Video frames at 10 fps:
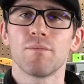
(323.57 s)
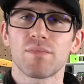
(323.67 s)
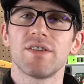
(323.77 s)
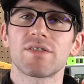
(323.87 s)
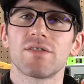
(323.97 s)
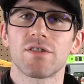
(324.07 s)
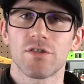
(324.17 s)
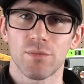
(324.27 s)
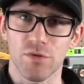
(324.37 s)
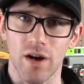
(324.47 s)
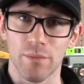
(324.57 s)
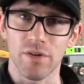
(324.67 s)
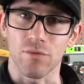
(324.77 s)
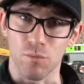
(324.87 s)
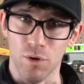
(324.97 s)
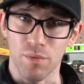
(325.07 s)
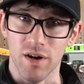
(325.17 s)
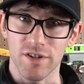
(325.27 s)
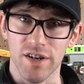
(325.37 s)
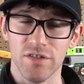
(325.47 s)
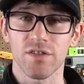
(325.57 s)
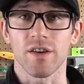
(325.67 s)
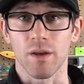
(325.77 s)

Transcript: Please consider subscribing for more projects,